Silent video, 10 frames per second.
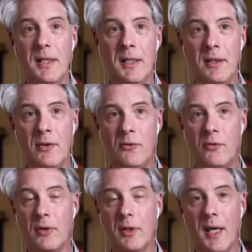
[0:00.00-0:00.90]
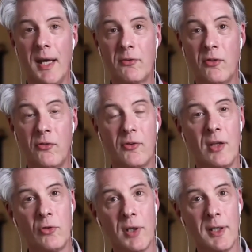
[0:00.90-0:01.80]
is
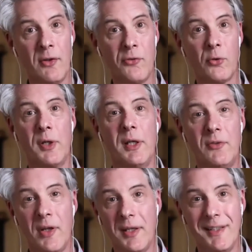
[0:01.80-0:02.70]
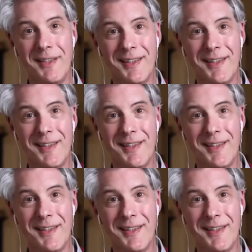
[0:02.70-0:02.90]
existentially disorientating.